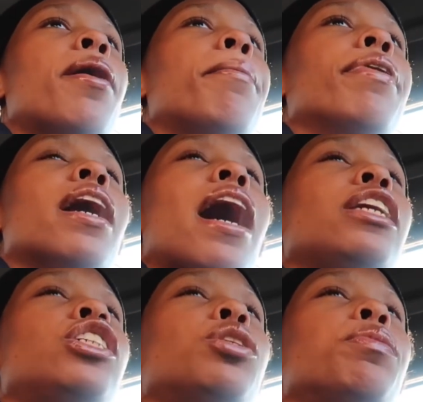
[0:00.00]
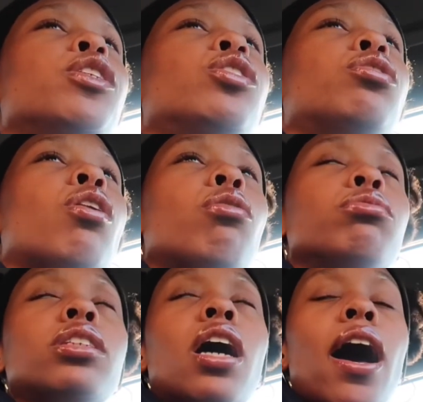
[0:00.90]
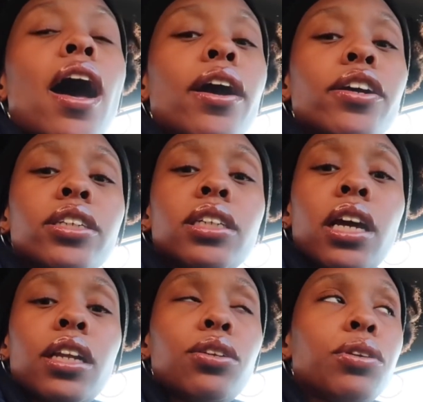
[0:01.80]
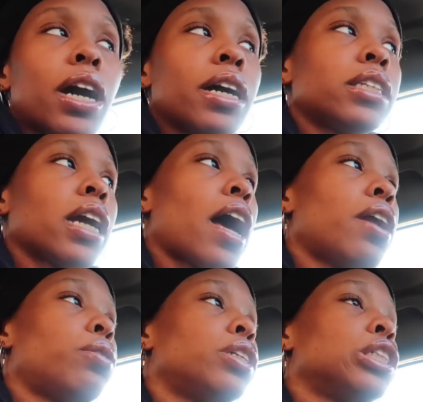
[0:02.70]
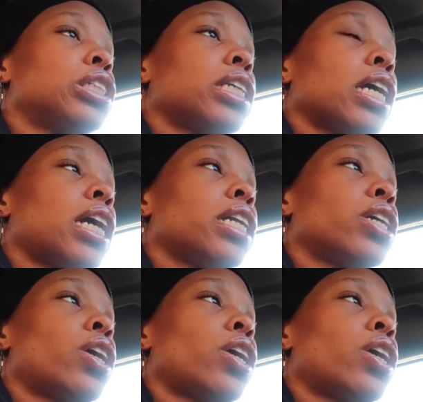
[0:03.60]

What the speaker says: But I just been so tired lately, you guys. Like, I don't understand